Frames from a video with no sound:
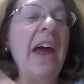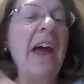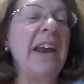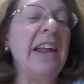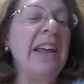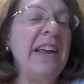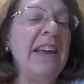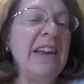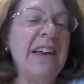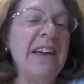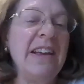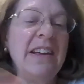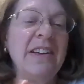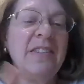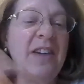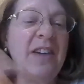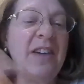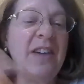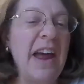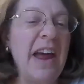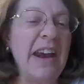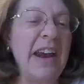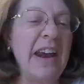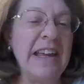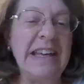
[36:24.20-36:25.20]
any
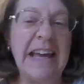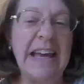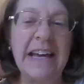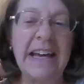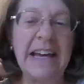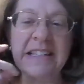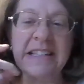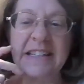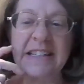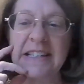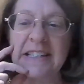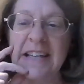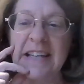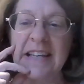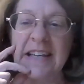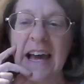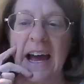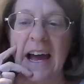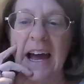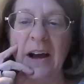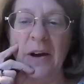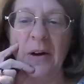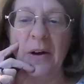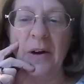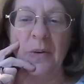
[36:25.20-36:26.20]
guesses
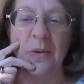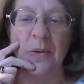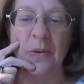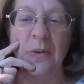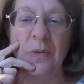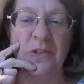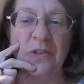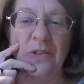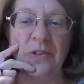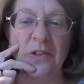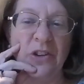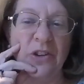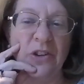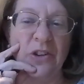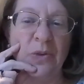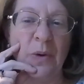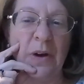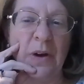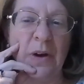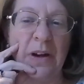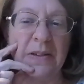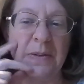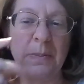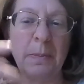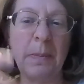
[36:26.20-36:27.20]
how
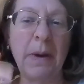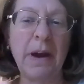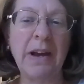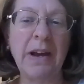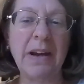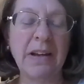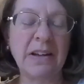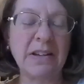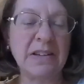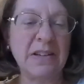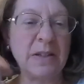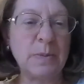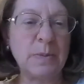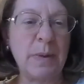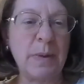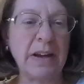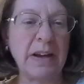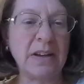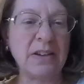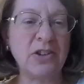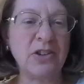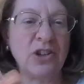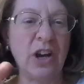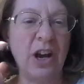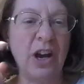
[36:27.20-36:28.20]
US might
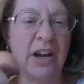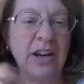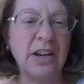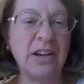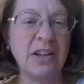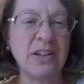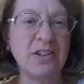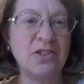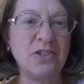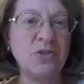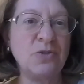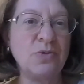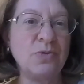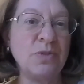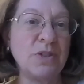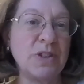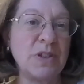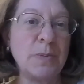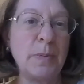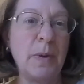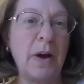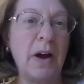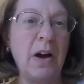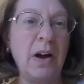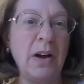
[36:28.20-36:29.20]
expect China to
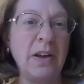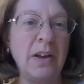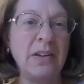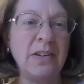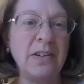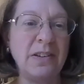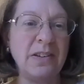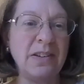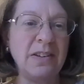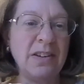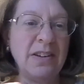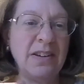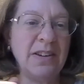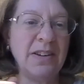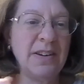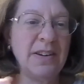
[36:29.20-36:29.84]
respond?